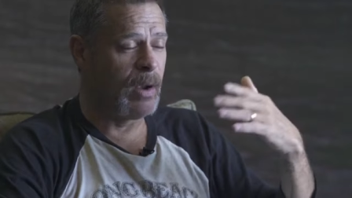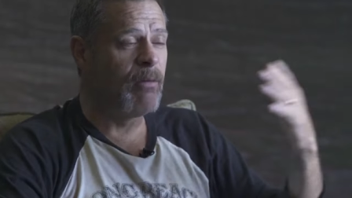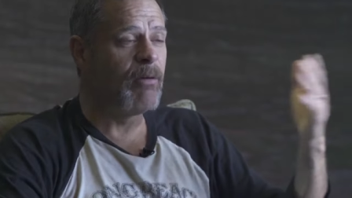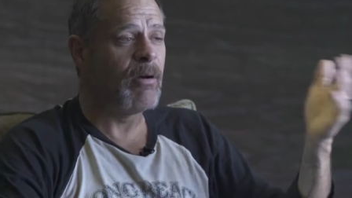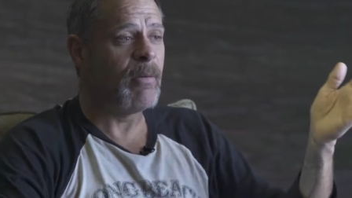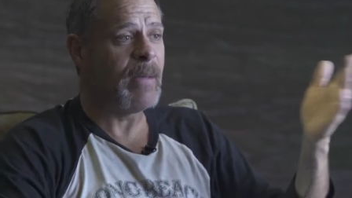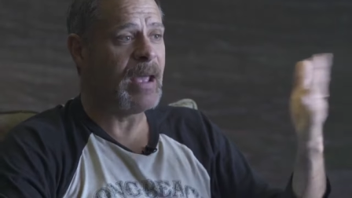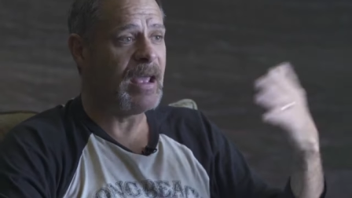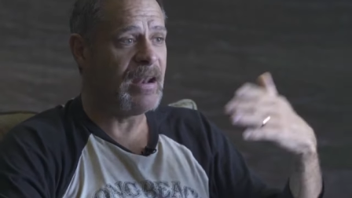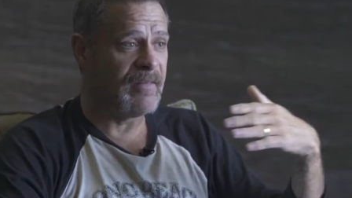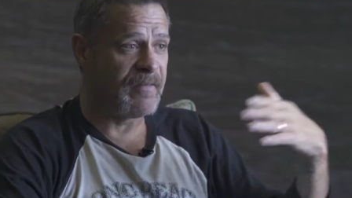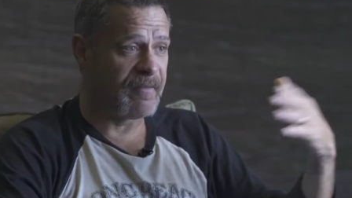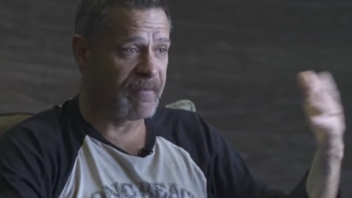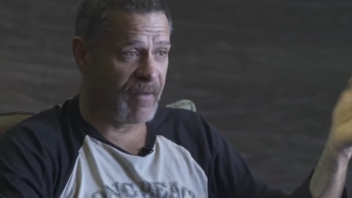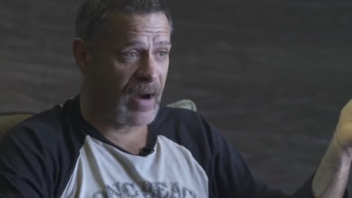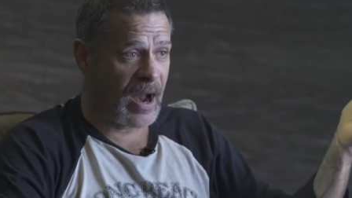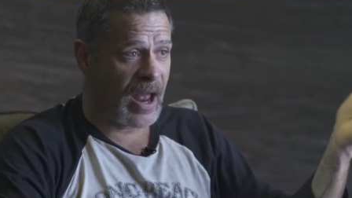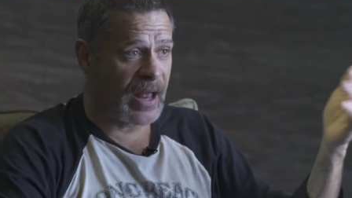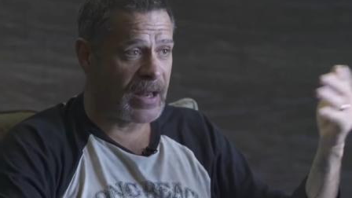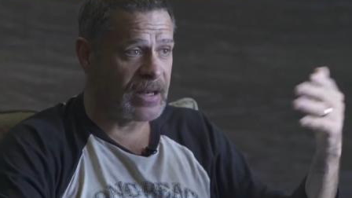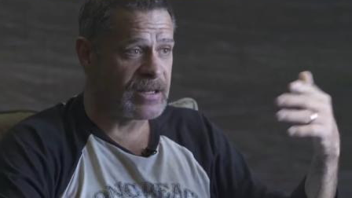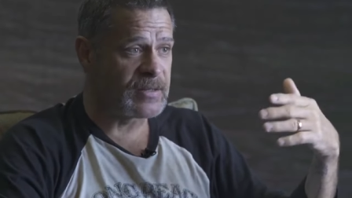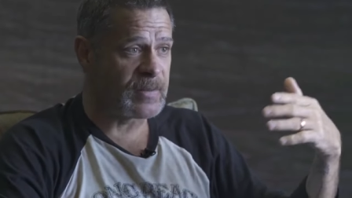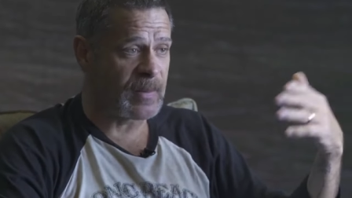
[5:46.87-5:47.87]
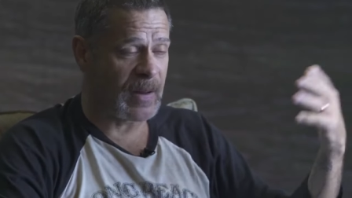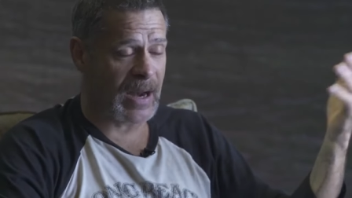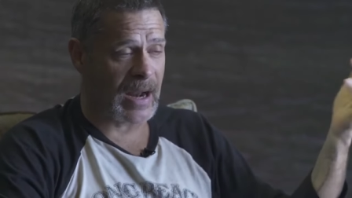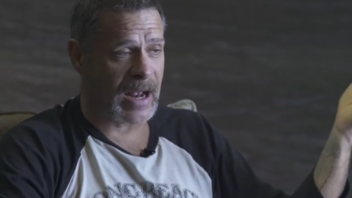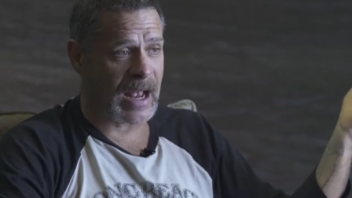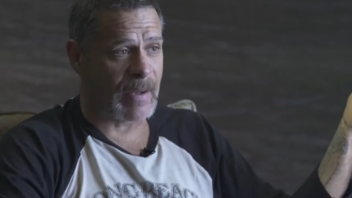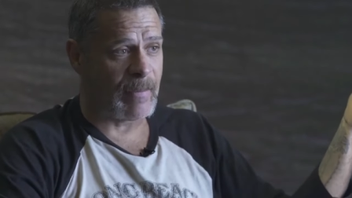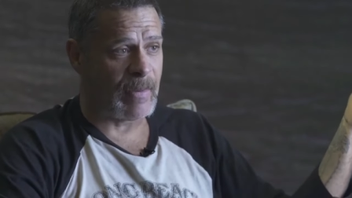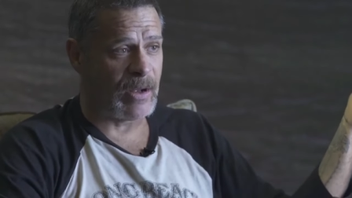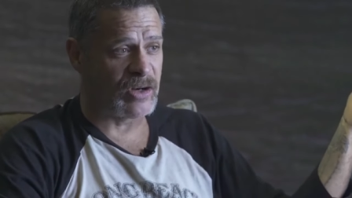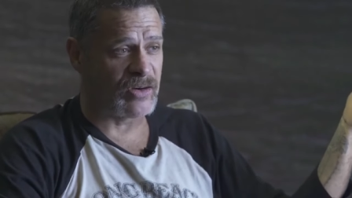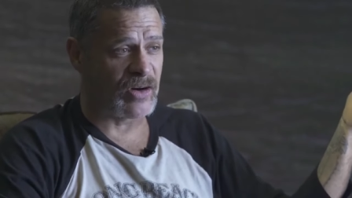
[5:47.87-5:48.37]
A freelance
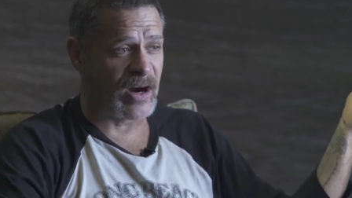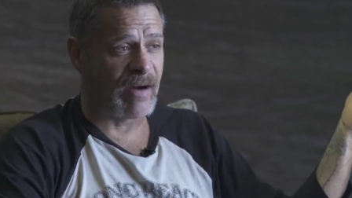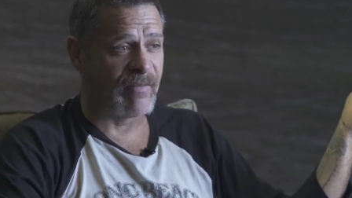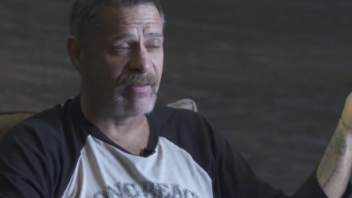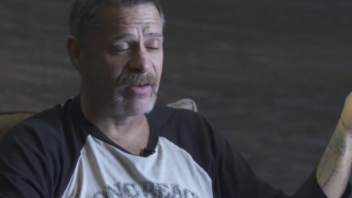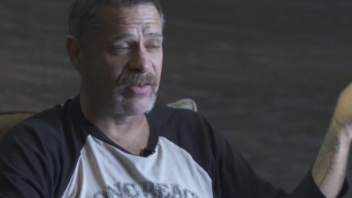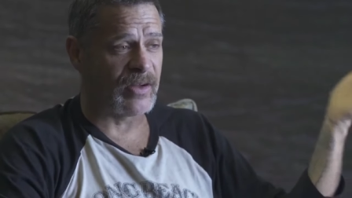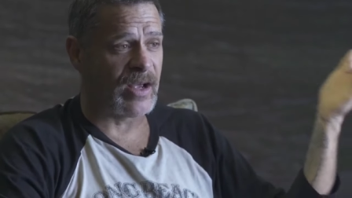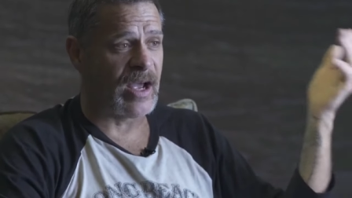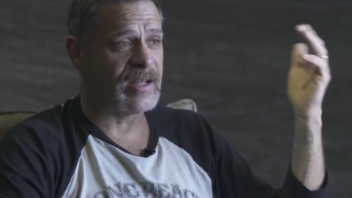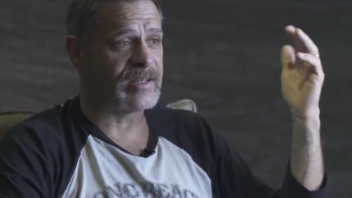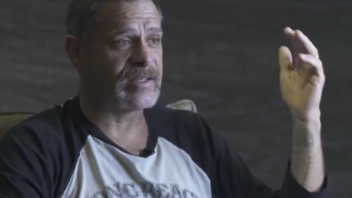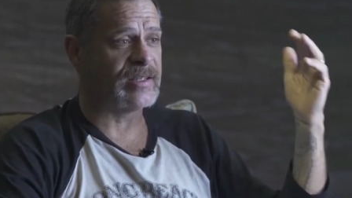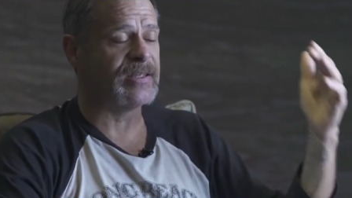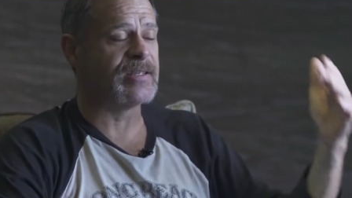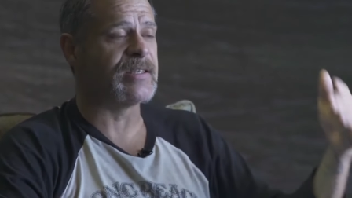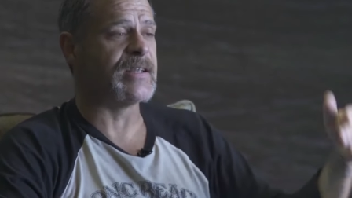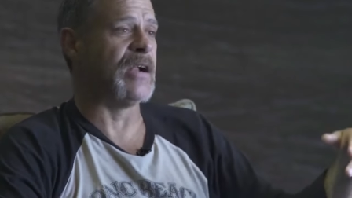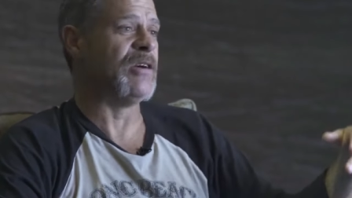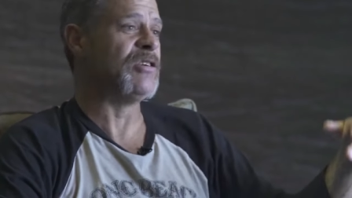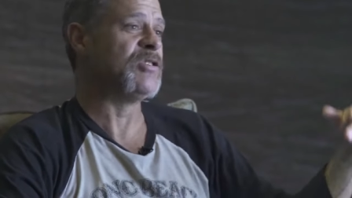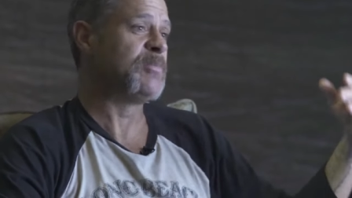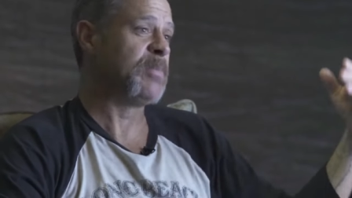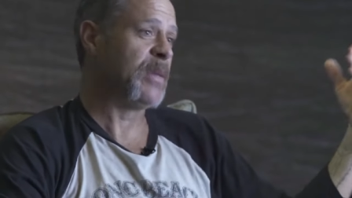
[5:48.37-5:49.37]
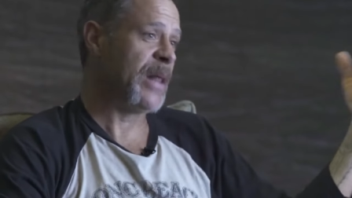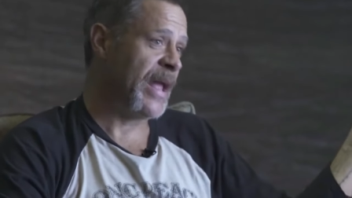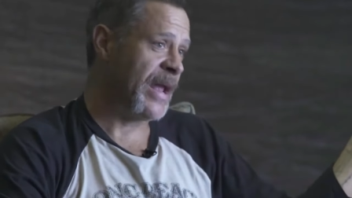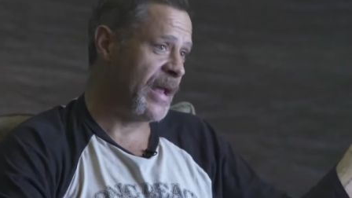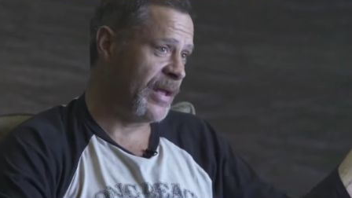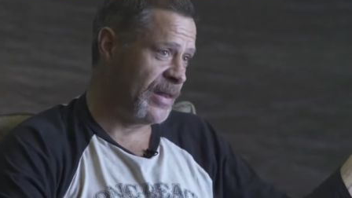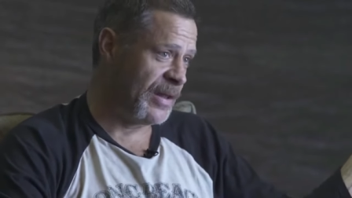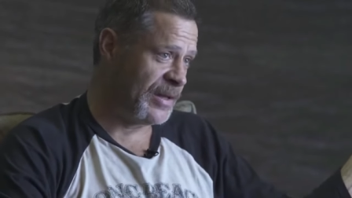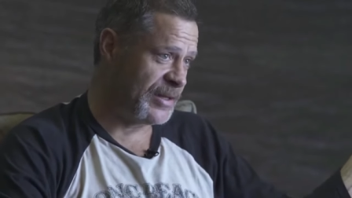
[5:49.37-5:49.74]
photographer working for Rolling Stone